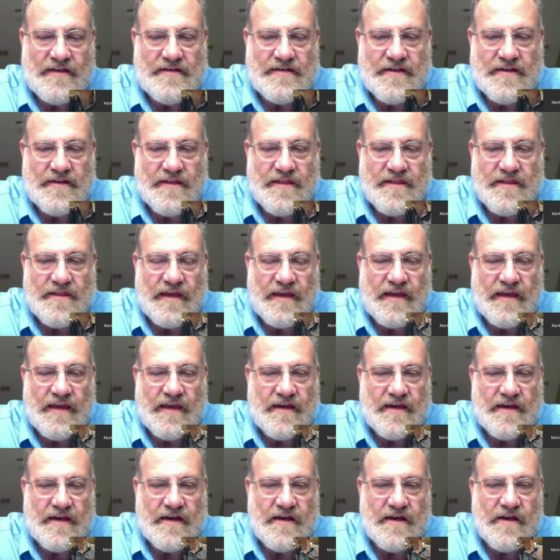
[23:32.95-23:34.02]
to
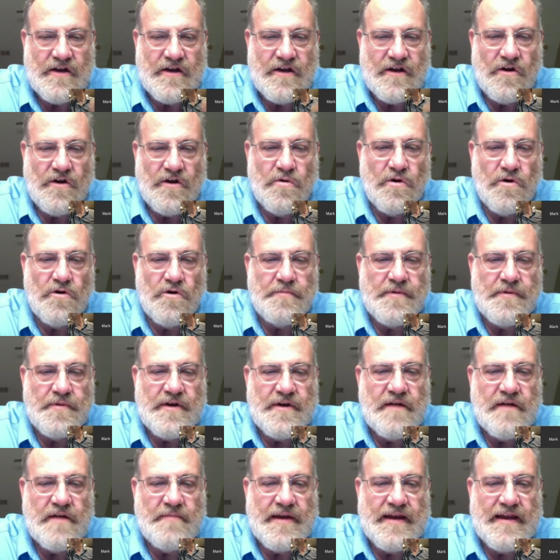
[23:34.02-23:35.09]
the group
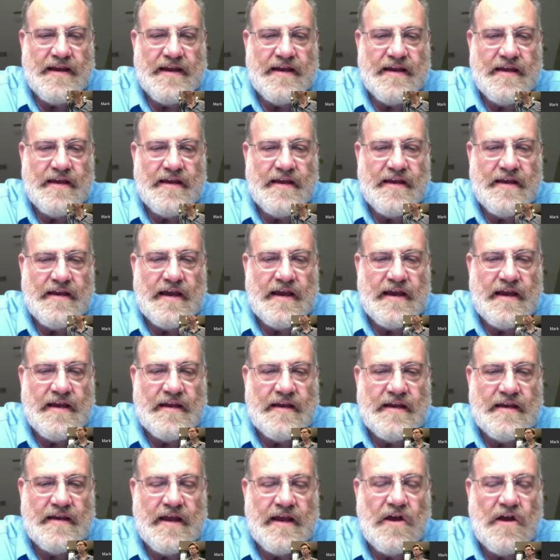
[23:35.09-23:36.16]
coming in
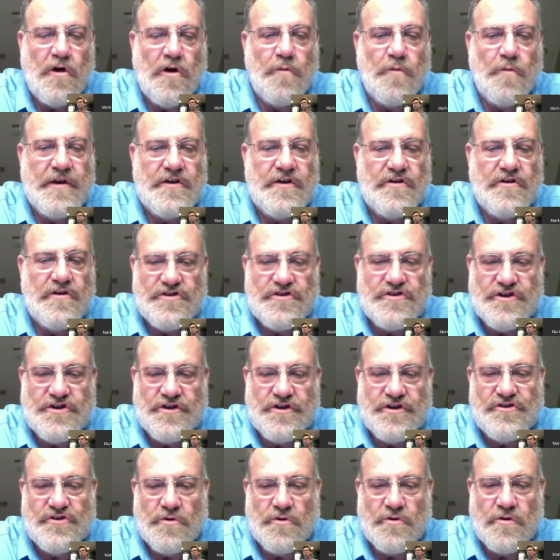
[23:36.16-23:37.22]
and helping you
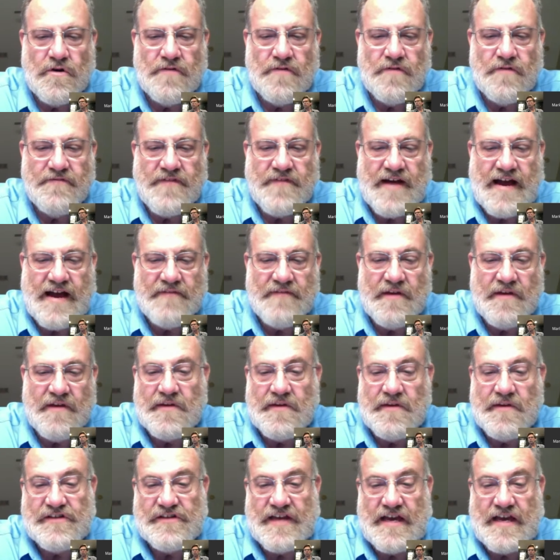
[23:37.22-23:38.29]
choose your 5
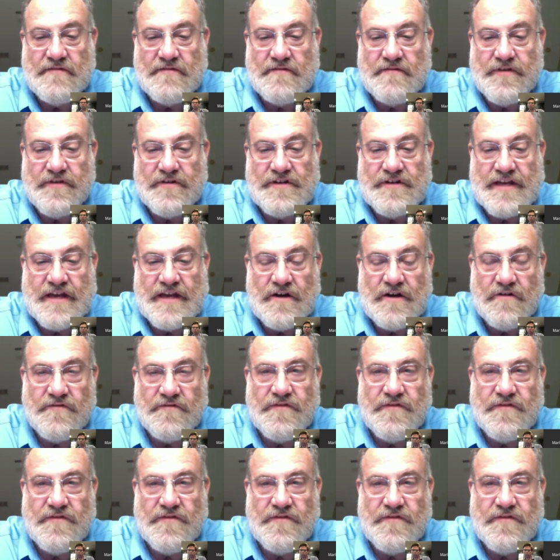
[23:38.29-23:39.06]
images out of your 10 or